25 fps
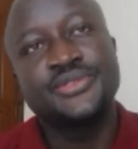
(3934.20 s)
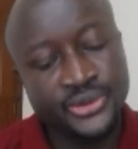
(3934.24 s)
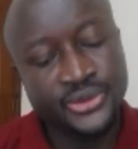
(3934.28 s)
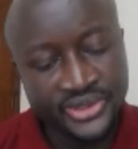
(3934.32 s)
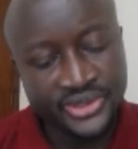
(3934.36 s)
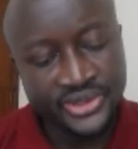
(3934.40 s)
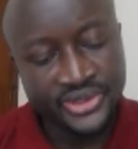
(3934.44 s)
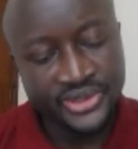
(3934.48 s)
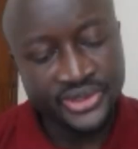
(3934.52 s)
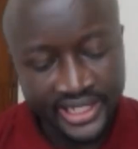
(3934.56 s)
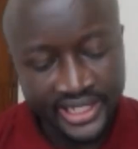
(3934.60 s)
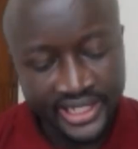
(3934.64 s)

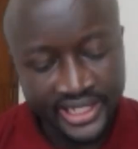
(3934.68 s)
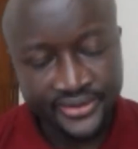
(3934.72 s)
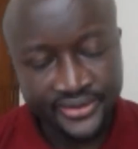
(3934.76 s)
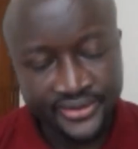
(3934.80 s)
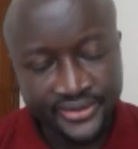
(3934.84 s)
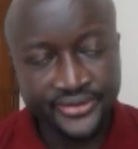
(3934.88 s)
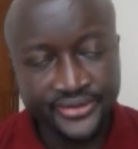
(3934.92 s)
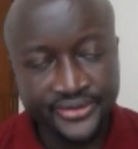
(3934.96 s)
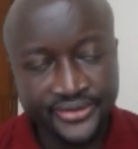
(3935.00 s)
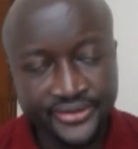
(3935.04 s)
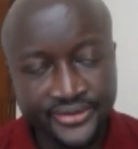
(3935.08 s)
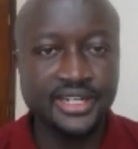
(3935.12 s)

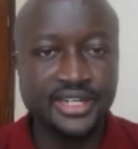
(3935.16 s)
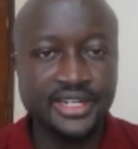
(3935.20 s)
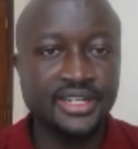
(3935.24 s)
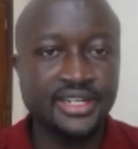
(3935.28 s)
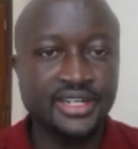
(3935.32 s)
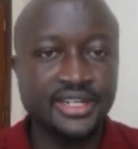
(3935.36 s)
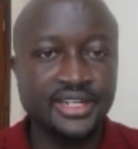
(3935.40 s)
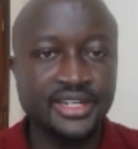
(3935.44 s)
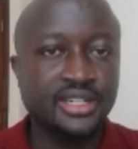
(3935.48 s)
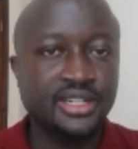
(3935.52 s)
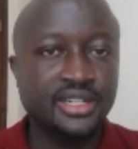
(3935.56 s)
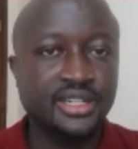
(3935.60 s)
anyway. So
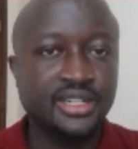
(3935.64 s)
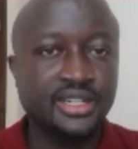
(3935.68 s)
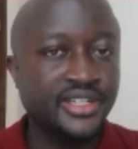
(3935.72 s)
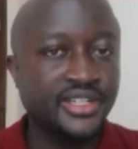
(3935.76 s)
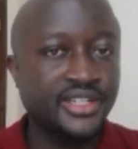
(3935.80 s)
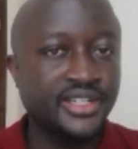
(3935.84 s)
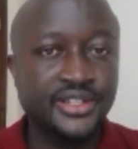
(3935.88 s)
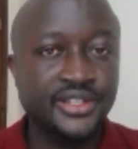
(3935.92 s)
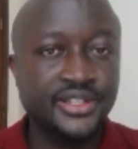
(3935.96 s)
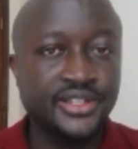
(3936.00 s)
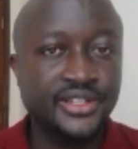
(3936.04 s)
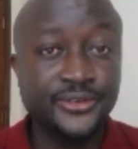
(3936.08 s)
how do they
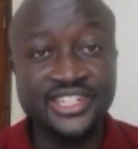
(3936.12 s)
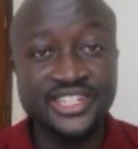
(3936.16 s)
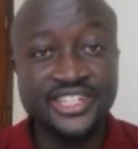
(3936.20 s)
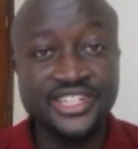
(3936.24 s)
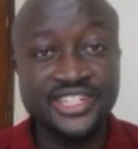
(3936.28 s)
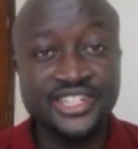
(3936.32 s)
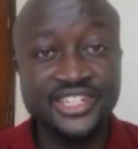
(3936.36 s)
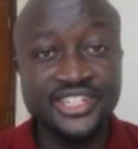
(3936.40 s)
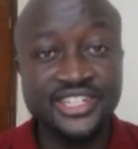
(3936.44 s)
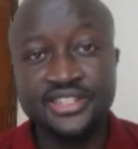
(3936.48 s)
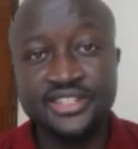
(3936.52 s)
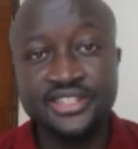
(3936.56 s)
arrive?
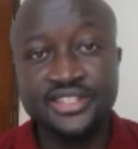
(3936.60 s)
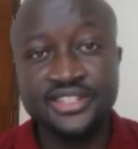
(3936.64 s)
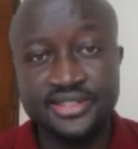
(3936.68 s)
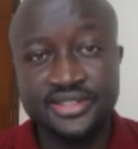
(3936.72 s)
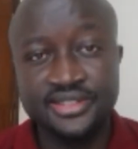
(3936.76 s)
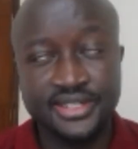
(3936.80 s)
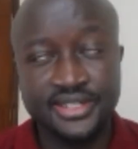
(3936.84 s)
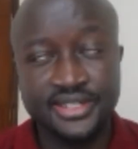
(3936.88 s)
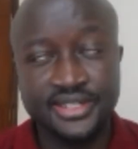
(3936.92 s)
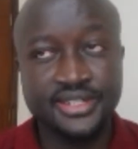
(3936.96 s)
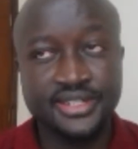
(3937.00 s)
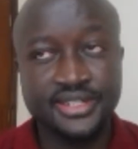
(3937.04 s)

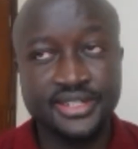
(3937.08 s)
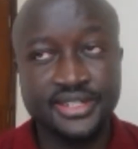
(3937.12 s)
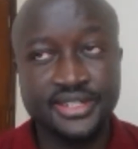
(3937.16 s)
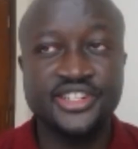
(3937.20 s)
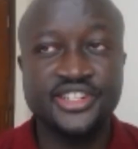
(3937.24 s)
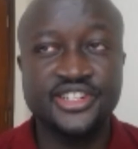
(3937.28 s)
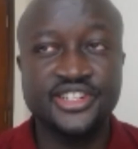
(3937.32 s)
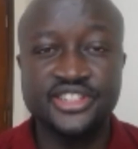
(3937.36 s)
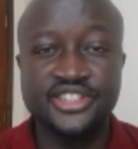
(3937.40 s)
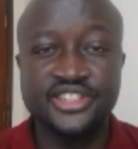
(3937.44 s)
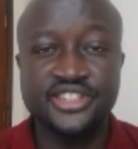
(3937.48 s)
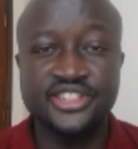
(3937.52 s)
Uh,
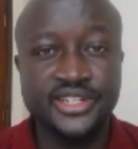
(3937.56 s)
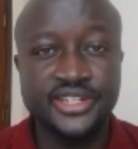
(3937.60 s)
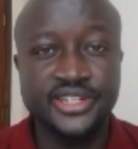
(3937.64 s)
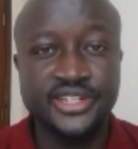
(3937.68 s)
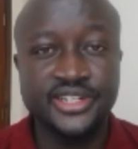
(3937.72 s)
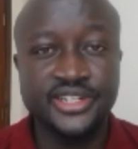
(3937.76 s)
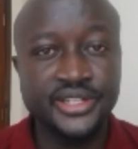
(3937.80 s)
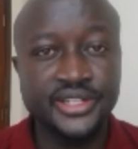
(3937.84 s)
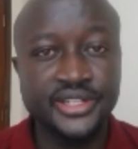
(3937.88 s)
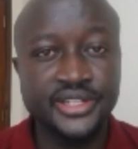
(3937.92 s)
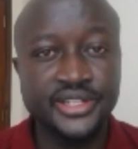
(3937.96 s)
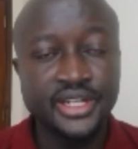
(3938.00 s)
say, for
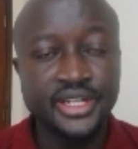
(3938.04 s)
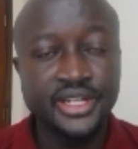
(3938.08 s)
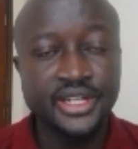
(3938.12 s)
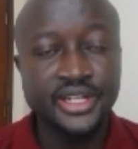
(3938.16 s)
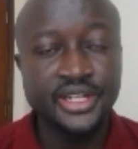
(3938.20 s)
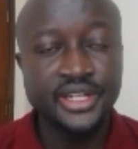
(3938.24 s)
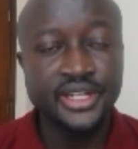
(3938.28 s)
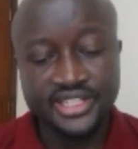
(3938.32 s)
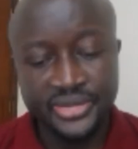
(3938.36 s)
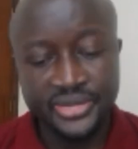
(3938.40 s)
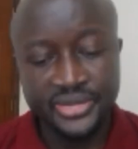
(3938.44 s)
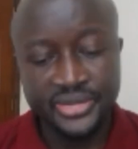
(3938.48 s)
instance,
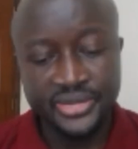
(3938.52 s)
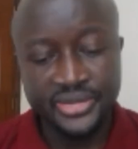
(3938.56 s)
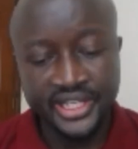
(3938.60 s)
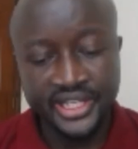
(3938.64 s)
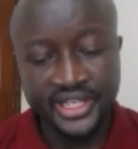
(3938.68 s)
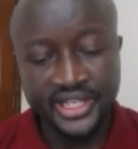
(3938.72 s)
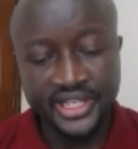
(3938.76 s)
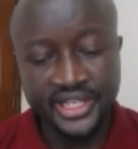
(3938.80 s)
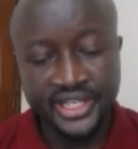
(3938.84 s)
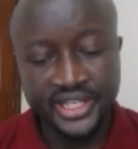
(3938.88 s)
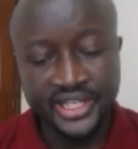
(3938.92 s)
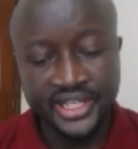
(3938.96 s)
uh,
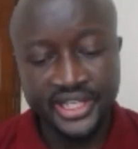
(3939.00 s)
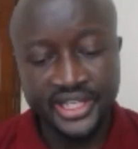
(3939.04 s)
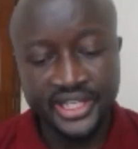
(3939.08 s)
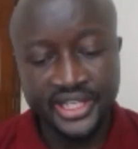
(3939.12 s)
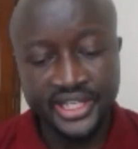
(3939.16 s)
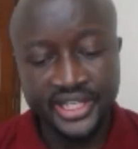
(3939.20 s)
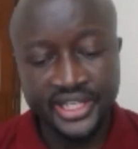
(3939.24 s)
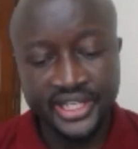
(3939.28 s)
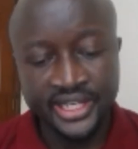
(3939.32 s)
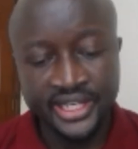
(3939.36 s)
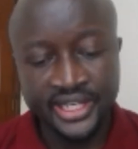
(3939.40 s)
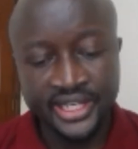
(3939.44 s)

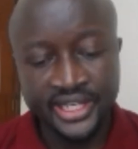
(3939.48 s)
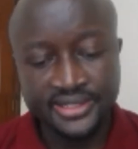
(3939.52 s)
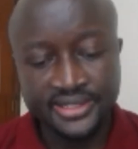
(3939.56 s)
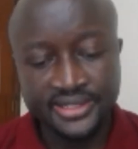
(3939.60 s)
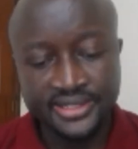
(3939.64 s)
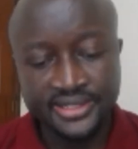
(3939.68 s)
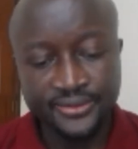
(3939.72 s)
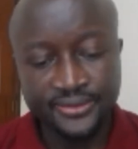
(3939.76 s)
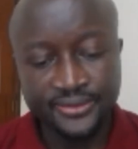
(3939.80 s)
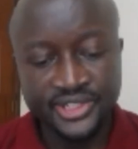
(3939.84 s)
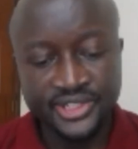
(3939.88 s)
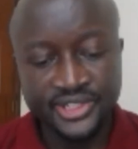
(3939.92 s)
Treasury,
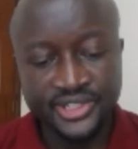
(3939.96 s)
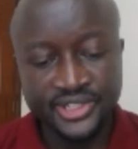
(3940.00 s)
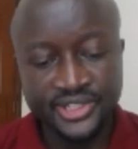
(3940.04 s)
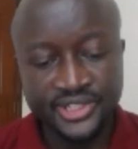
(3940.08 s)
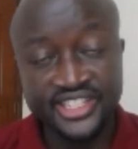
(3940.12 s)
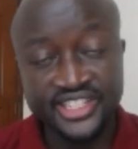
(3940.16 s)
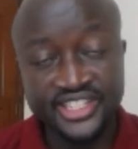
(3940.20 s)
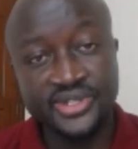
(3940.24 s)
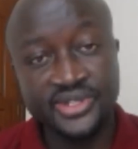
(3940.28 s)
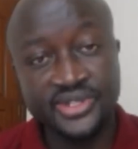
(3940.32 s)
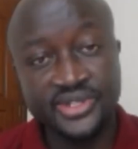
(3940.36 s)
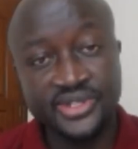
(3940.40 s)
uh,
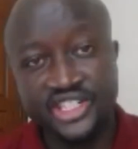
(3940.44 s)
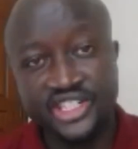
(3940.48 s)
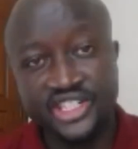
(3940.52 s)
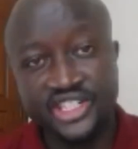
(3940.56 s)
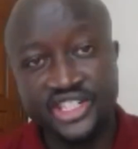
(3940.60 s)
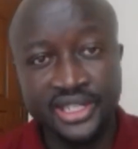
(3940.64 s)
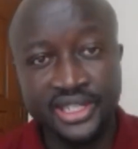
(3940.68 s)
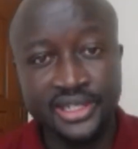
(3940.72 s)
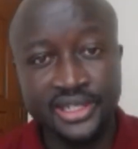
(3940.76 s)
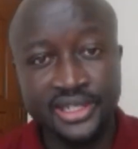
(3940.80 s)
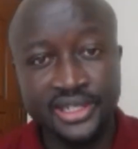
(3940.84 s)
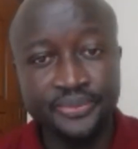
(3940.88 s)
CBK has
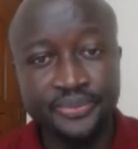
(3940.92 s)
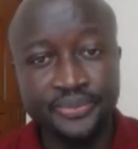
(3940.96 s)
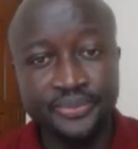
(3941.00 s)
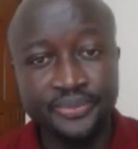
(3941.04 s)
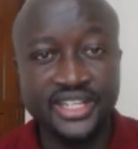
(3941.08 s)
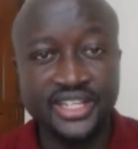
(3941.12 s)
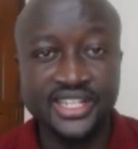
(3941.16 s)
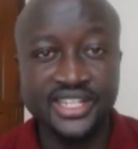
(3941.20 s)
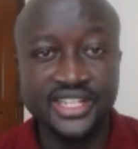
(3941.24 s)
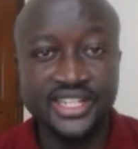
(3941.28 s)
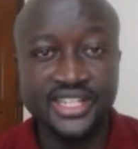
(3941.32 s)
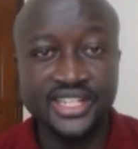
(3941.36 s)
floated uh,
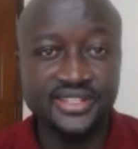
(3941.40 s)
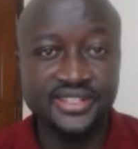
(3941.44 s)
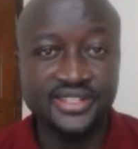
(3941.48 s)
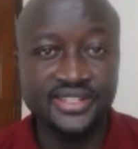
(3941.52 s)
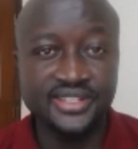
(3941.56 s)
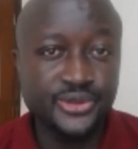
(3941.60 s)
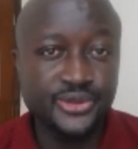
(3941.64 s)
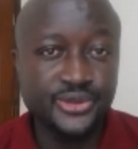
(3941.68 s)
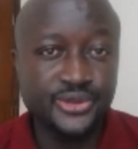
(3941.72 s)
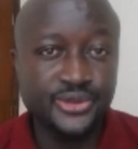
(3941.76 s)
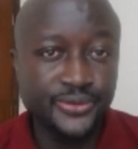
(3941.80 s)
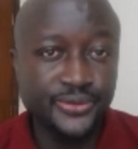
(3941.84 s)
this week's
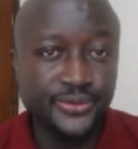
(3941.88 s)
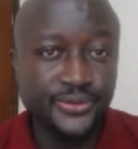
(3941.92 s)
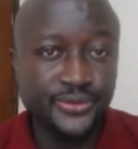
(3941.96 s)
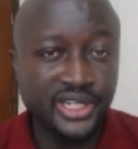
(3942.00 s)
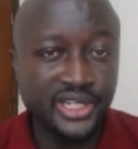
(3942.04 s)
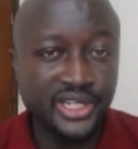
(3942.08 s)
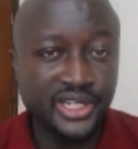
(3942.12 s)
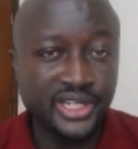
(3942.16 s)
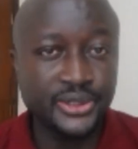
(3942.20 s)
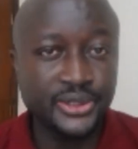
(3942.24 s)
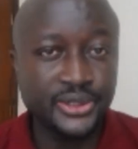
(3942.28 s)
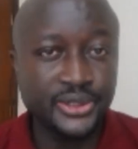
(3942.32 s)
Treasury
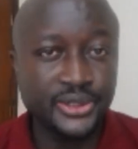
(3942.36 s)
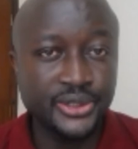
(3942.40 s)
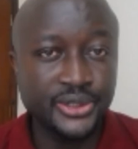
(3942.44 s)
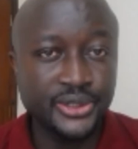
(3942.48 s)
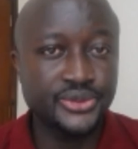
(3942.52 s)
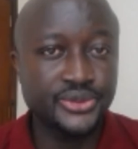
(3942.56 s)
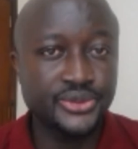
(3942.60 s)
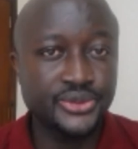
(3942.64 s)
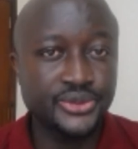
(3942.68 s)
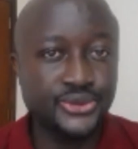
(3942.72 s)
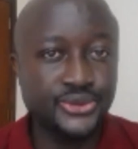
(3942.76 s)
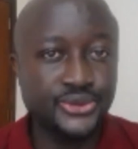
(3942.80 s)
bill.
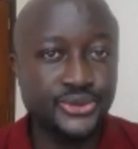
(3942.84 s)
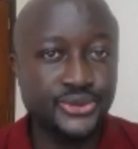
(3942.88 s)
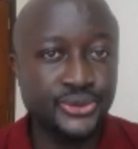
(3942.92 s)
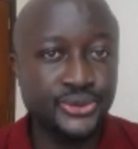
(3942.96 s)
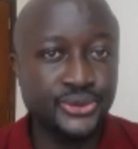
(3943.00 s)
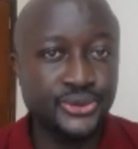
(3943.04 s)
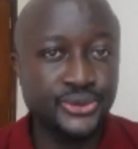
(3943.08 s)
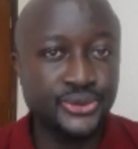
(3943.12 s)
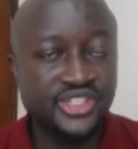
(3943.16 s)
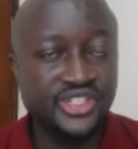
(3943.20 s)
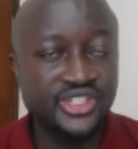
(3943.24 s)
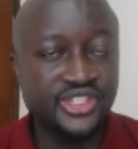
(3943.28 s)
They're seeking
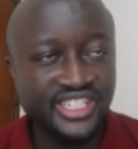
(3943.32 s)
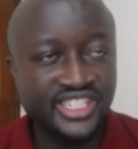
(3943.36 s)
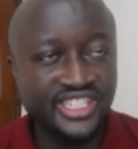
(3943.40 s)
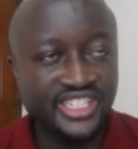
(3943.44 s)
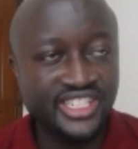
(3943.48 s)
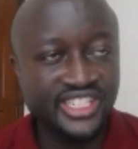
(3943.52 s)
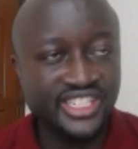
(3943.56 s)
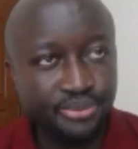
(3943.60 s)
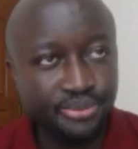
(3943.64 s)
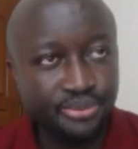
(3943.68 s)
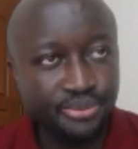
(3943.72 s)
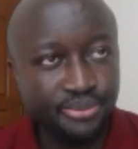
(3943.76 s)
24
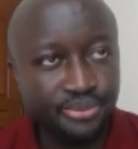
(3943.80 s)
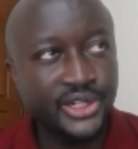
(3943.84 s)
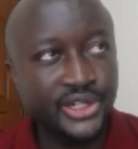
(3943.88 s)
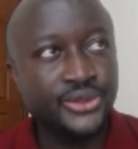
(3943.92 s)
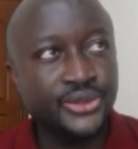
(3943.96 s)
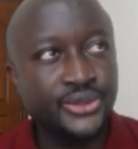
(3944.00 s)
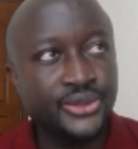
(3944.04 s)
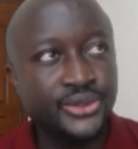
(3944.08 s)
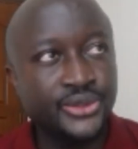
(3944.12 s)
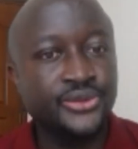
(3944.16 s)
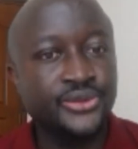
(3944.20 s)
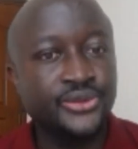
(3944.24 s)
billion.
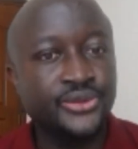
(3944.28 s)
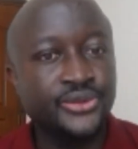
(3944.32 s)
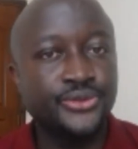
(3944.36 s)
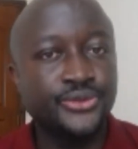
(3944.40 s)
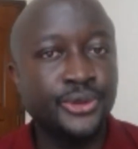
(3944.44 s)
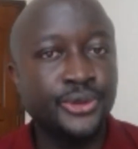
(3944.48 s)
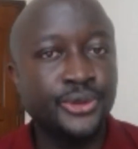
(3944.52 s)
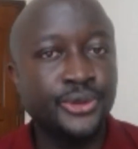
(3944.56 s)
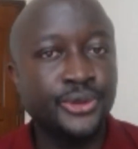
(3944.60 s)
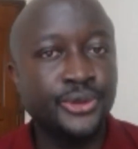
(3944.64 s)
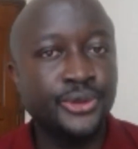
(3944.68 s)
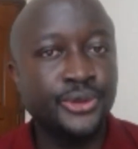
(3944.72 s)

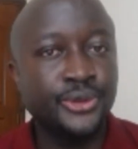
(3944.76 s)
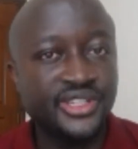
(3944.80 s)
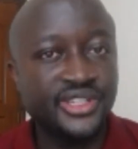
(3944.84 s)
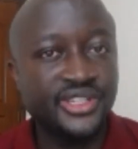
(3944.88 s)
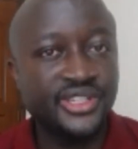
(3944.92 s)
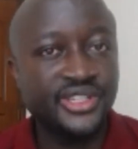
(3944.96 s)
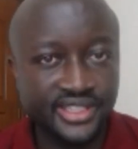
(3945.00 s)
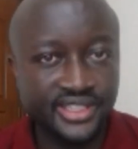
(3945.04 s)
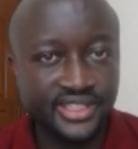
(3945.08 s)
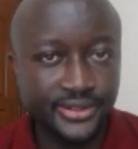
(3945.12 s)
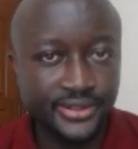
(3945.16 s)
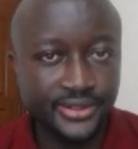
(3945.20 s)
So
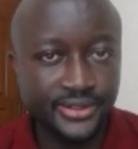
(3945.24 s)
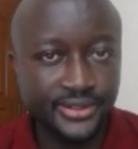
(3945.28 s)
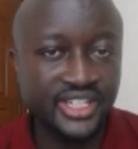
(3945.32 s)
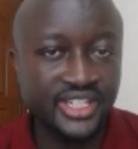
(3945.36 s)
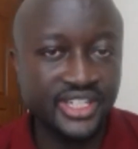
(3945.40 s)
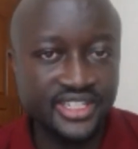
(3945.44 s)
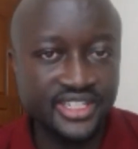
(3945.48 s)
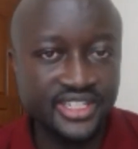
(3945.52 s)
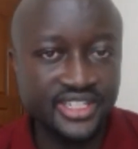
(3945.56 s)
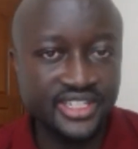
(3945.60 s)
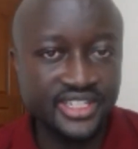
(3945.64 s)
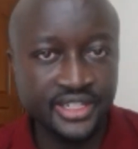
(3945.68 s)
10
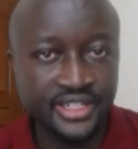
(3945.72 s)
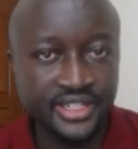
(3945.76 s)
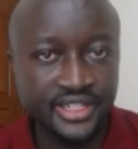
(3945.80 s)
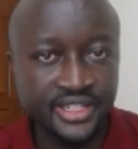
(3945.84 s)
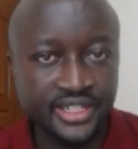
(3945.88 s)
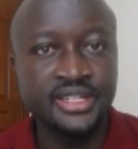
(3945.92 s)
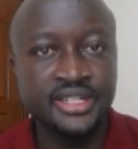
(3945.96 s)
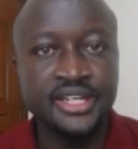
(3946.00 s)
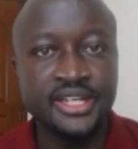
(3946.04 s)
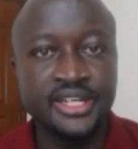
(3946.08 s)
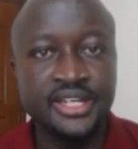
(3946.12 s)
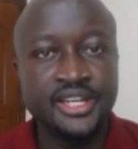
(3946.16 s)
billion
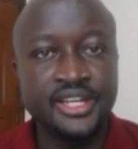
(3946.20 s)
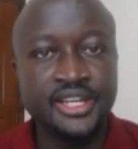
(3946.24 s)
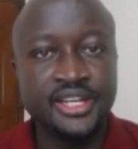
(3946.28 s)
for,